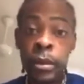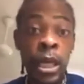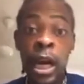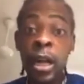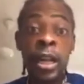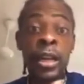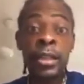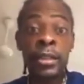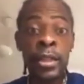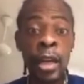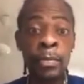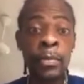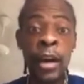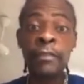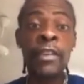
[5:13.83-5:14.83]
All of that
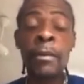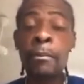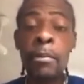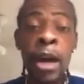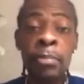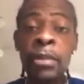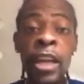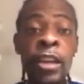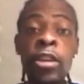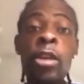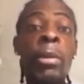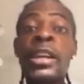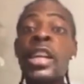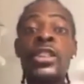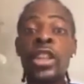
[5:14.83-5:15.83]
stop. And from Bob dead,
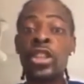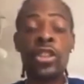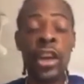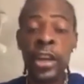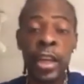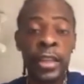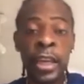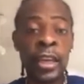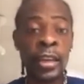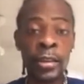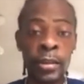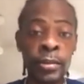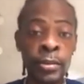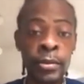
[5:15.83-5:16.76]
nobody else will try that again.